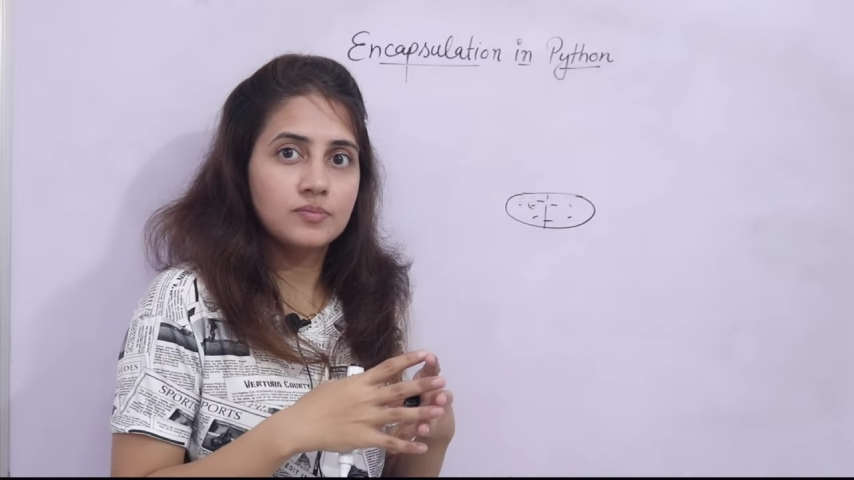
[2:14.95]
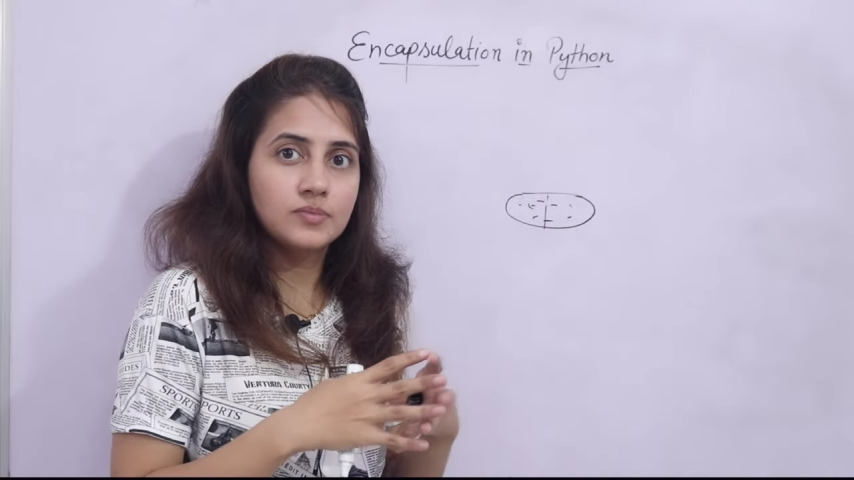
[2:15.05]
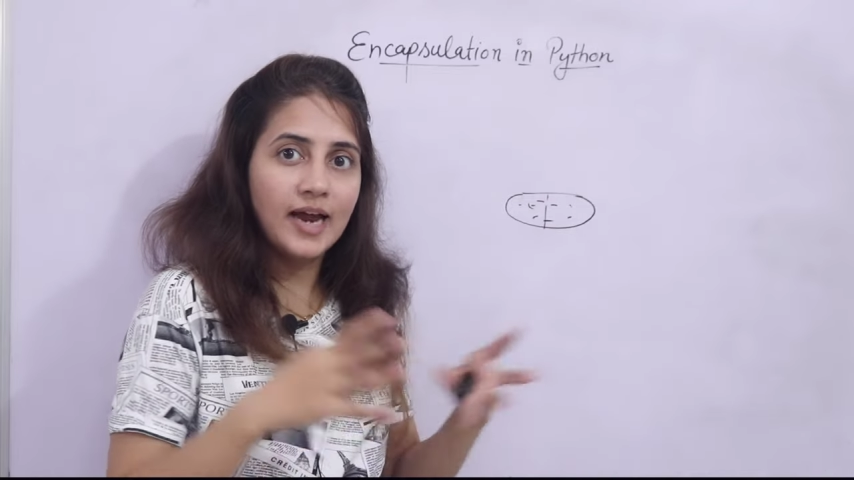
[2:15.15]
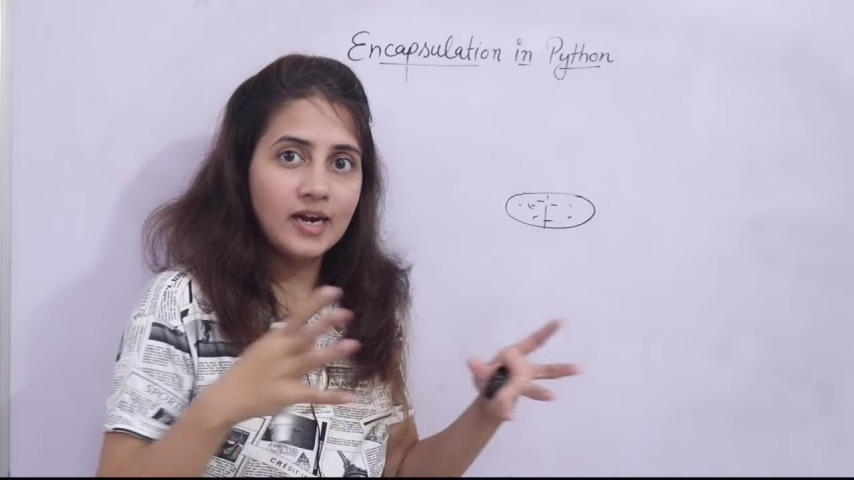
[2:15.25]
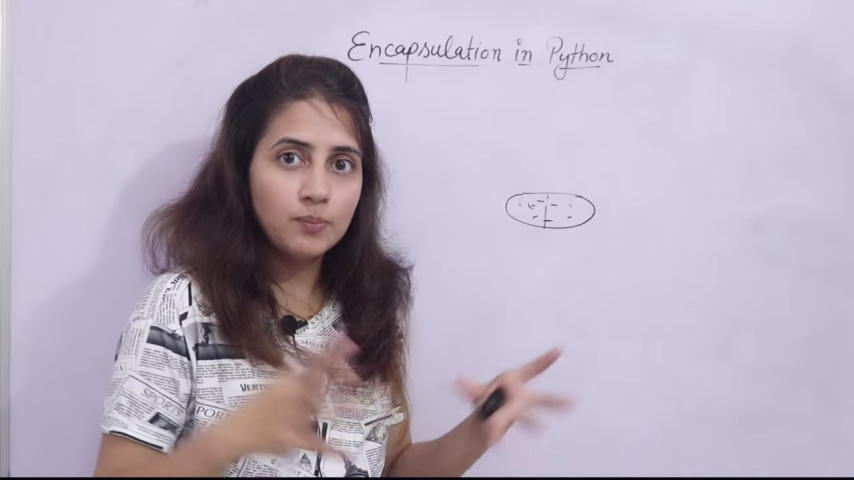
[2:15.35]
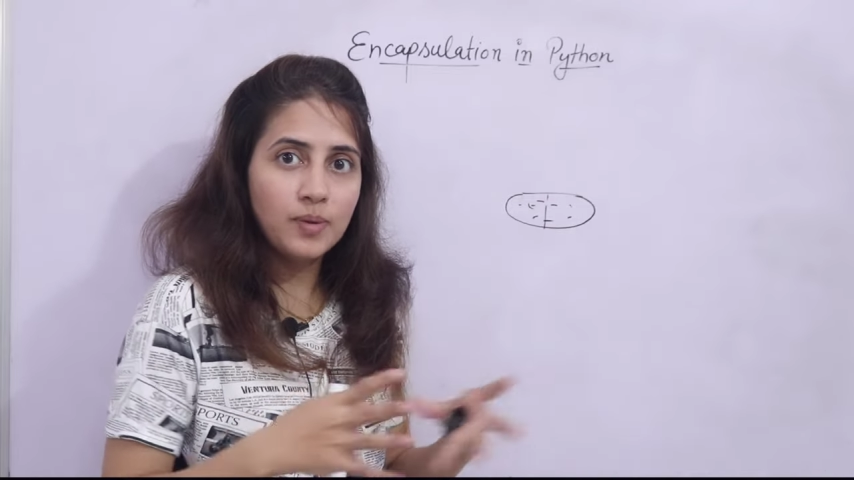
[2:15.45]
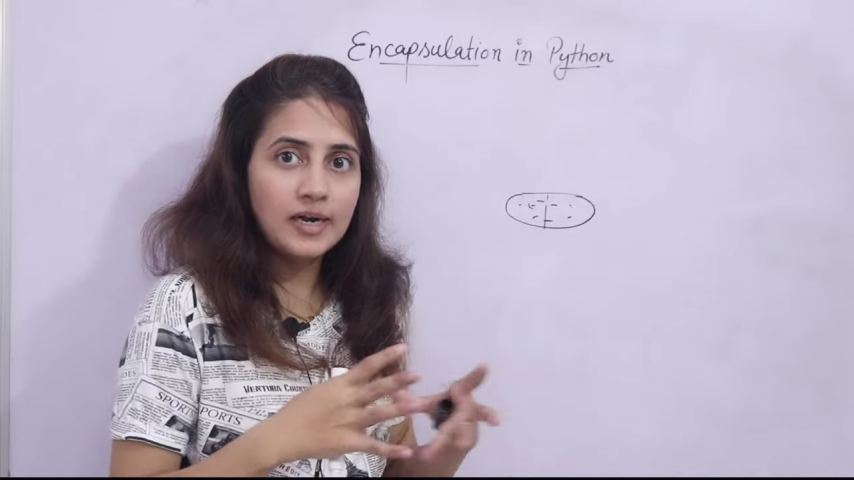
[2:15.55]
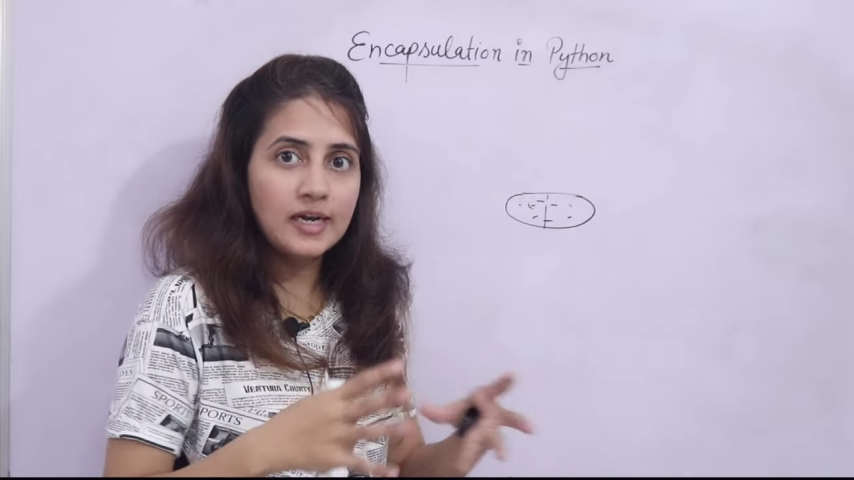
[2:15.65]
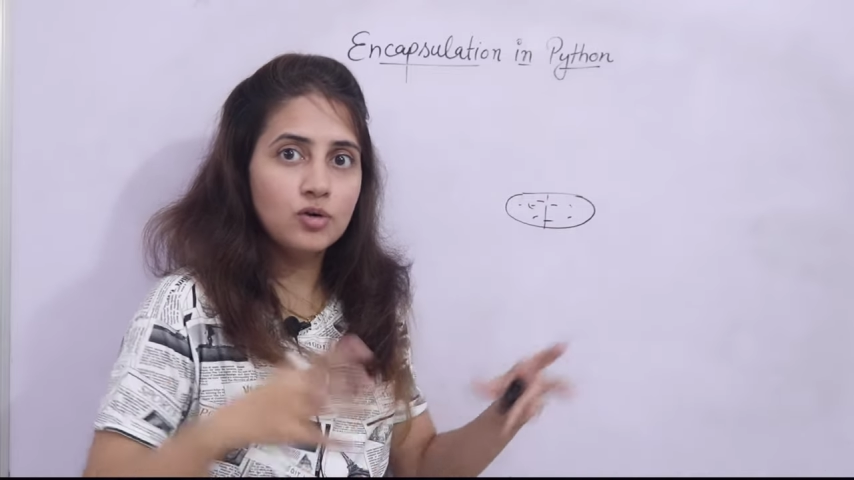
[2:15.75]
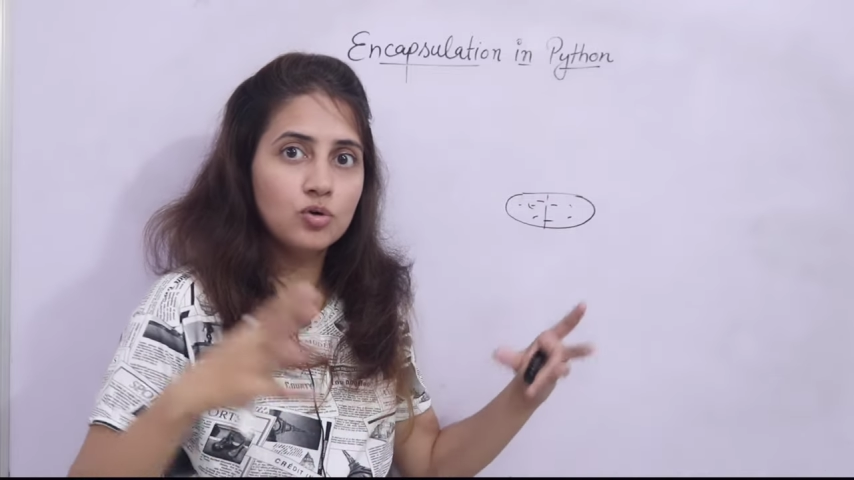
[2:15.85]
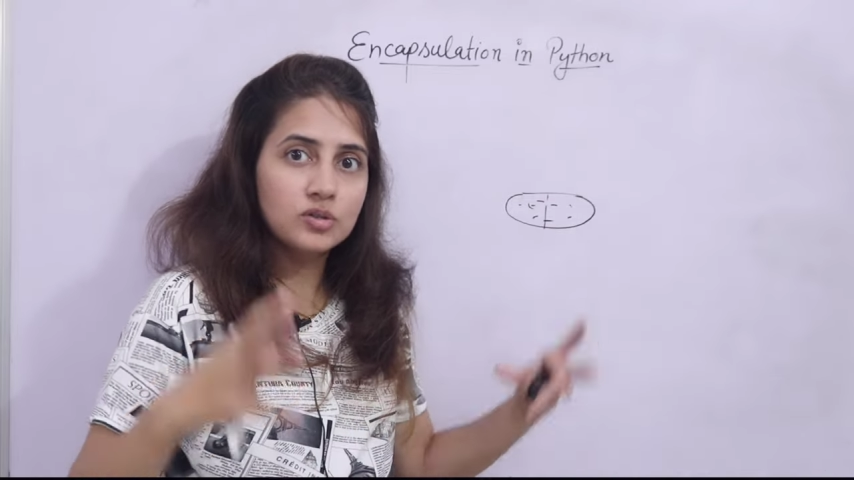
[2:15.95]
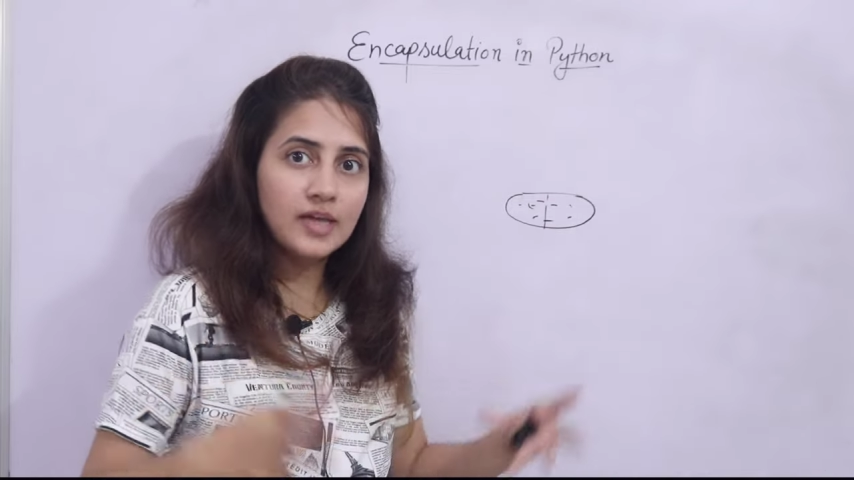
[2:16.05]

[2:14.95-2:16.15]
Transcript: That bundling or